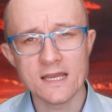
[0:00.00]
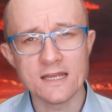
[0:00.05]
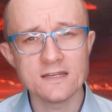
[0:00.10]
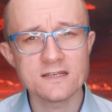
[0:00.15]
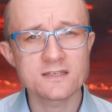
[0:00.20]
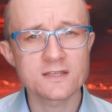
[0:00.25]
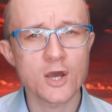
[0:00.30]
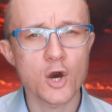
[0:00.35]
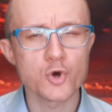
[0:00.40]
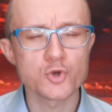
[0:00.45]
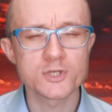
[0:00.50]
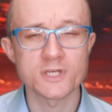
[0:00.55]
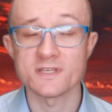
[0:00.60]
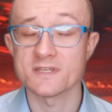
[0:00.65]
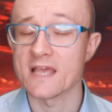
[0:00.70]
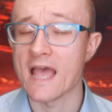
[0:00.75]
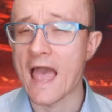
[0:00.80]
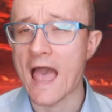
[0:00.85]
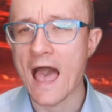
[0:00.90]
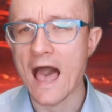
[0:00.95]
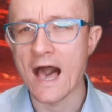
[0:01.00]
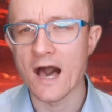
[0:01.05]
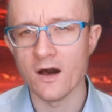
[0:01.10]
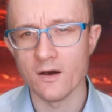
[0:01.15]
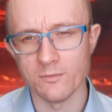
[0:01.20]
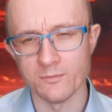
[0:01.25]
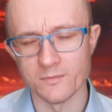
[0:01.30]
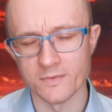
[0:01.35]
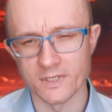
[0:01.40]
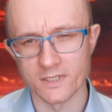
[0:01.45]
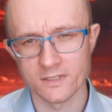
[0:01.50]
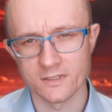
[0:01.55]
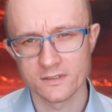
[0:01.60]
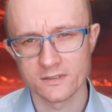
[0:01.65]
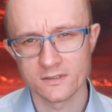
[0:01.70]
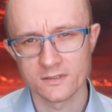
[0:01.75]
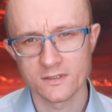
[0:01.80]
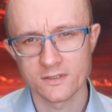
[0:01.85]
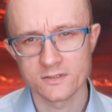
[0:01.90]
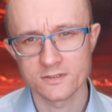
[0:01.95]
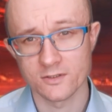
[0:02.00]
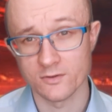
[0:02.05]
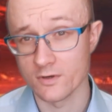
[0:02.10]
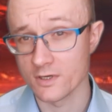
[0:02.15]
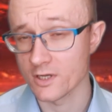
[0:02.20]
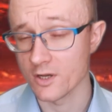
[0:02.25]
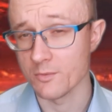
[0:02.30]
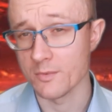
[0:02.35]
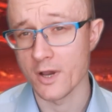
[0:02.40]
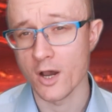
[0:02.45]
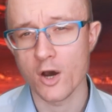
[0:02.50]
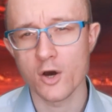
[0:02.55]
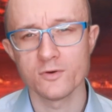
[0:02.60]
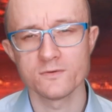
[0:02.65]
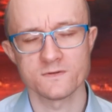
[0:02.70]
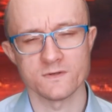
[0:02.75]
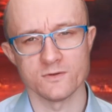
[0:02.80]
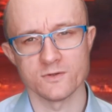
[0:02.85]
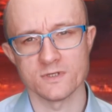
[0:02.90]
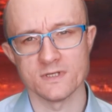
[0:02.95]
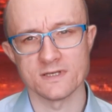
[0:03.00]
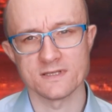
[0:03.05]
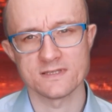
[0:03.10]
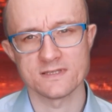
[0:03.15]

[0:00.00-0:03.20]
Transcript: And this coach has helped me to overcome my own social